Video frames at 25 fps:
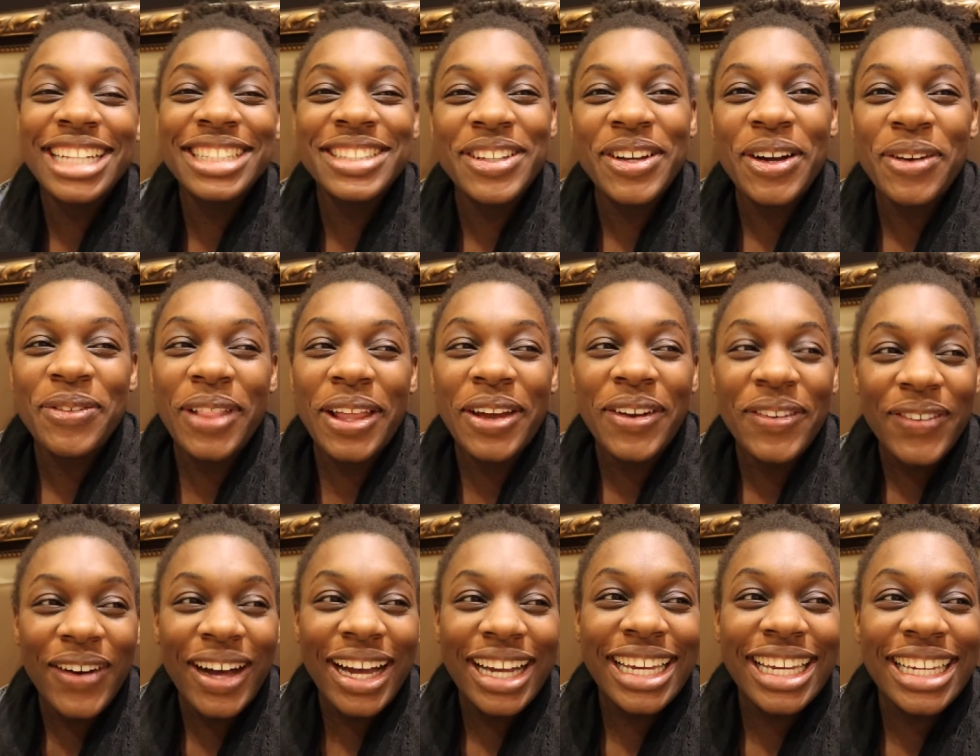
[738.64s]
and so I'm like
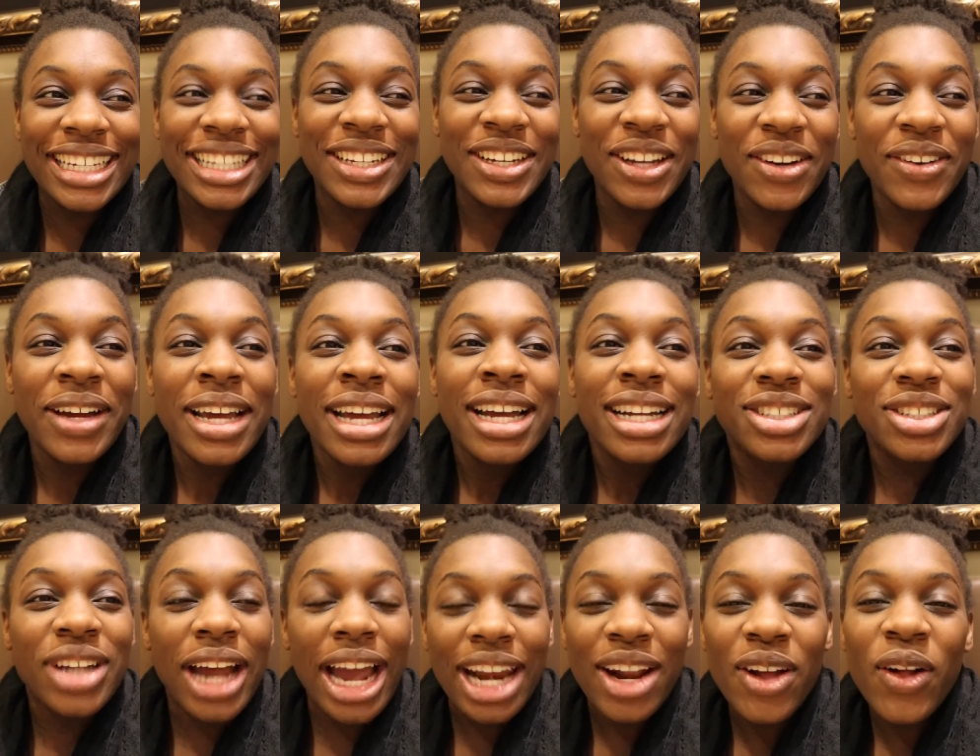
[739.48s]
walking, you know,
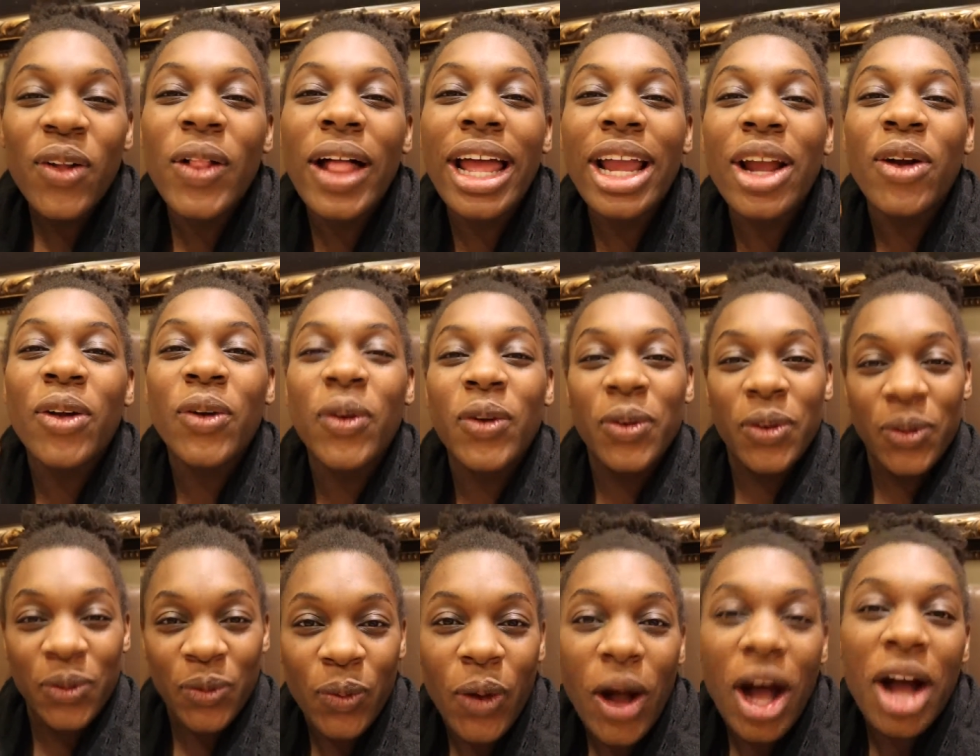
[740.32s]
trying to like
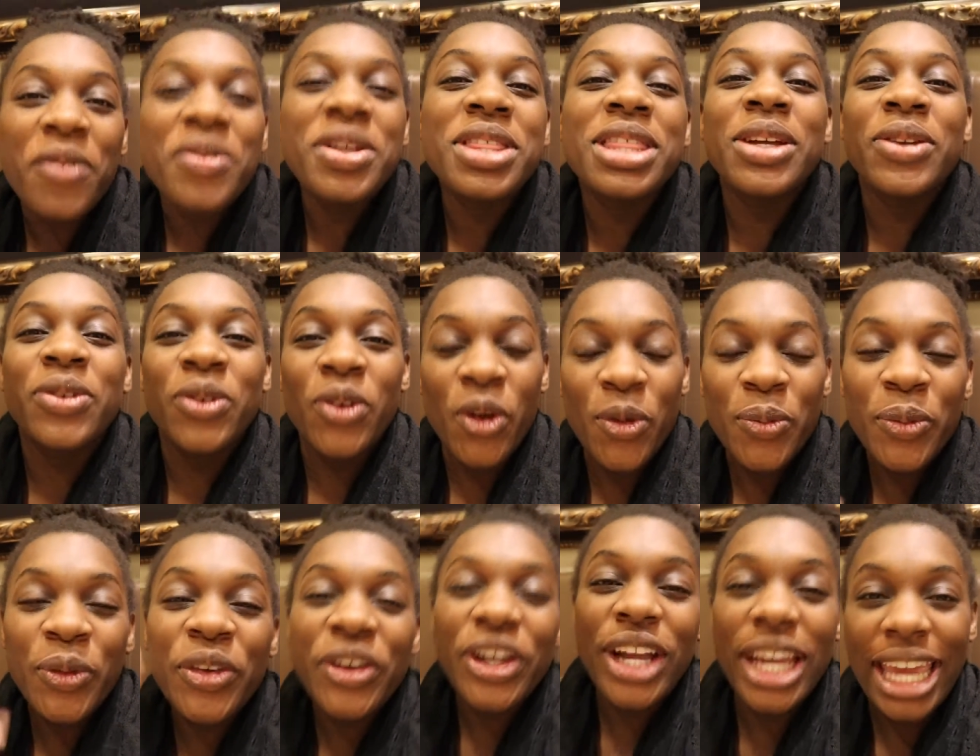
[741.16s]
walk with a
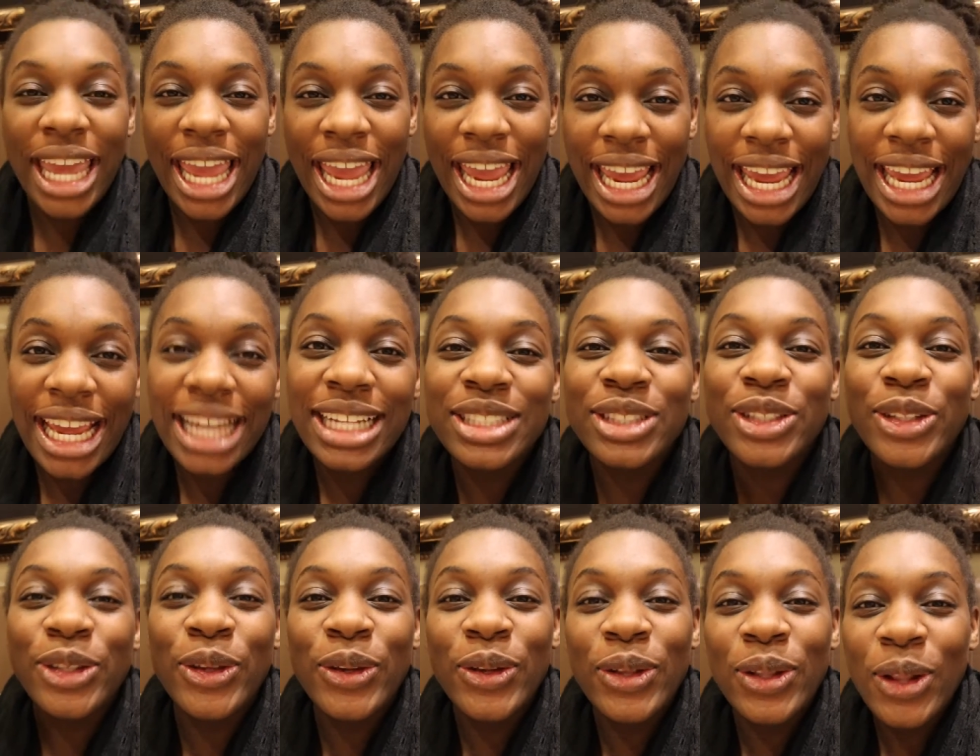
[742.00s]
normal gait,
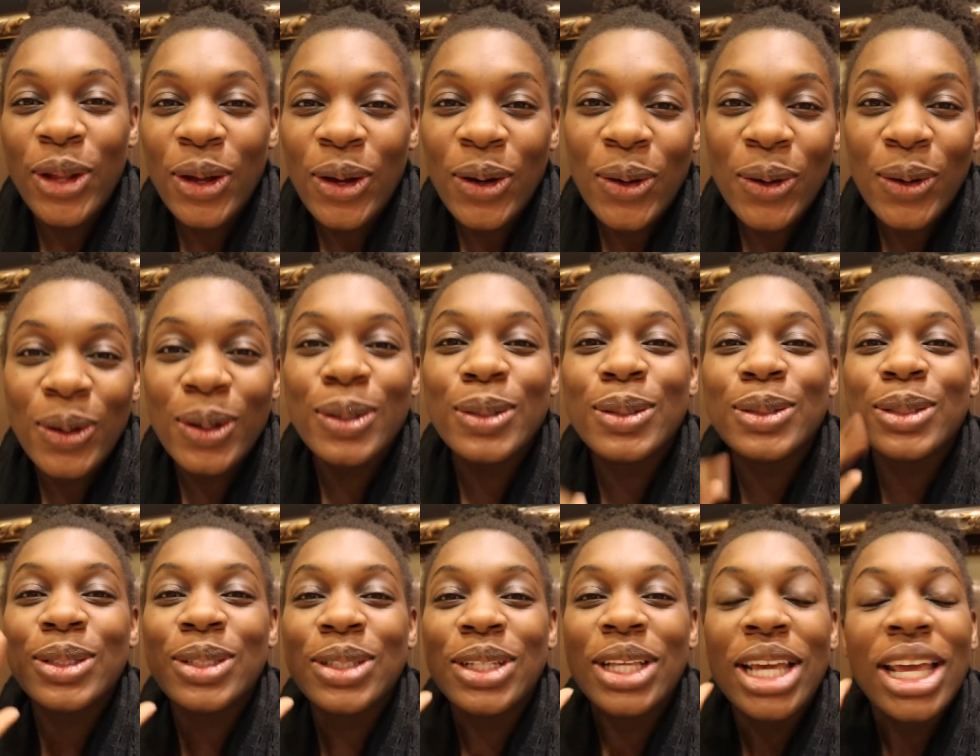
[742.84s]
you know,
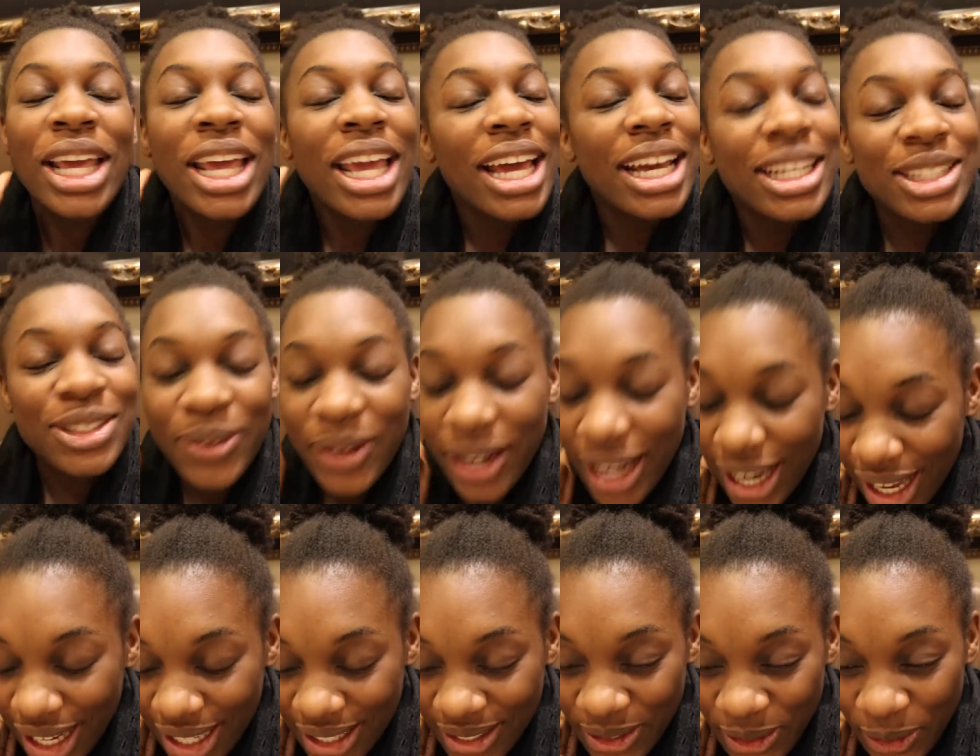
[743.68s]
it's what I
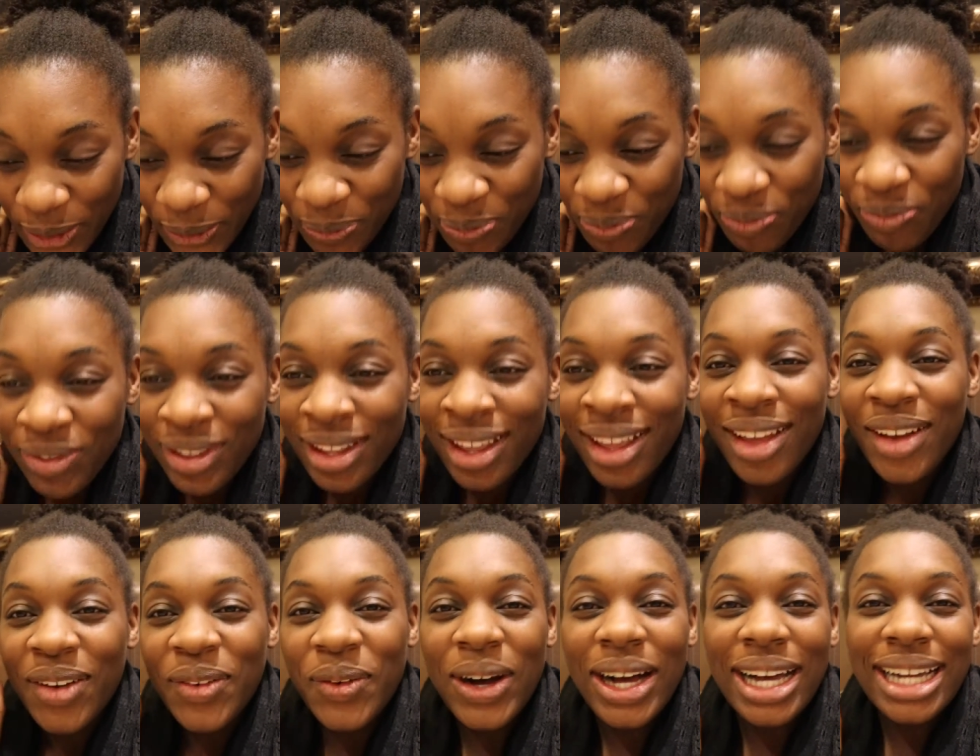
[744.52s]
gotta do.
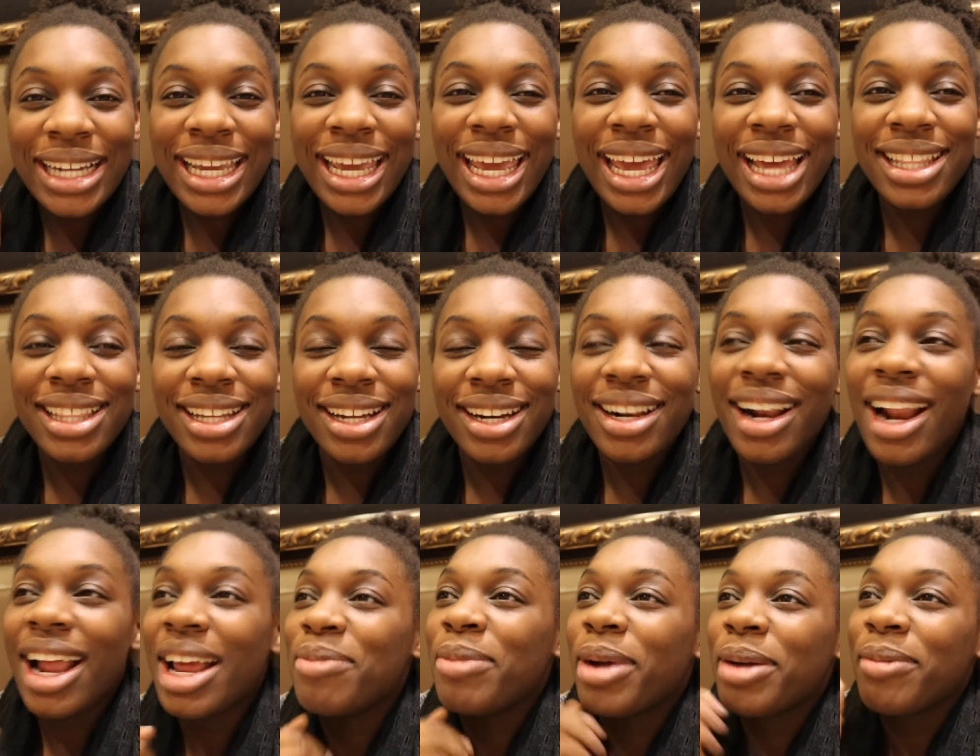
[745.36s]
Walk, and then
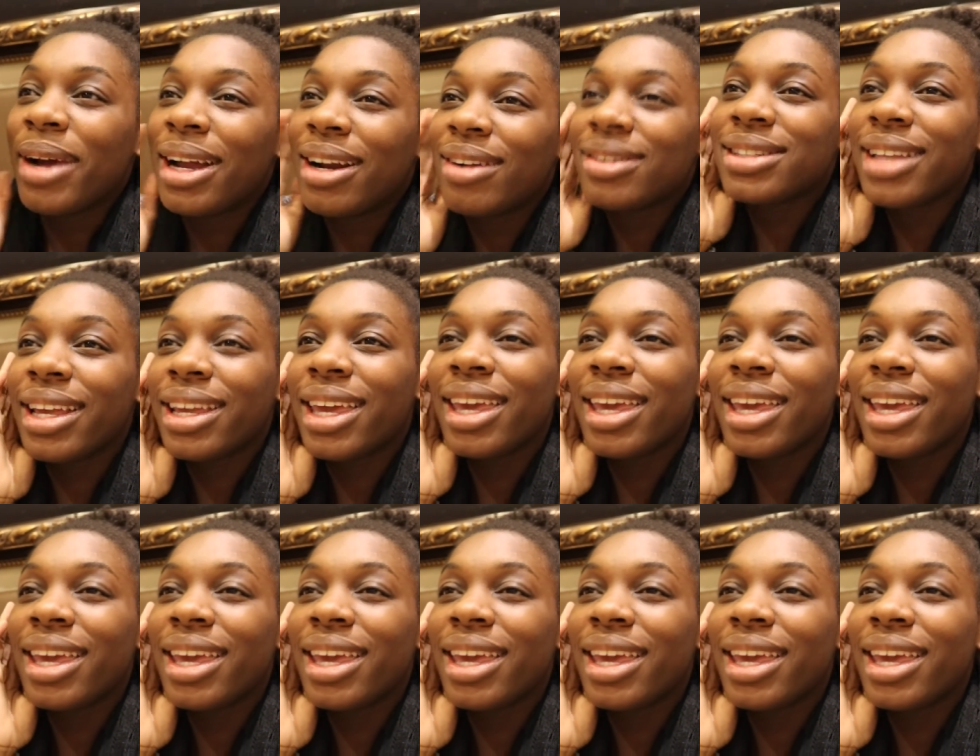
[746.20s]
in my mind I was like,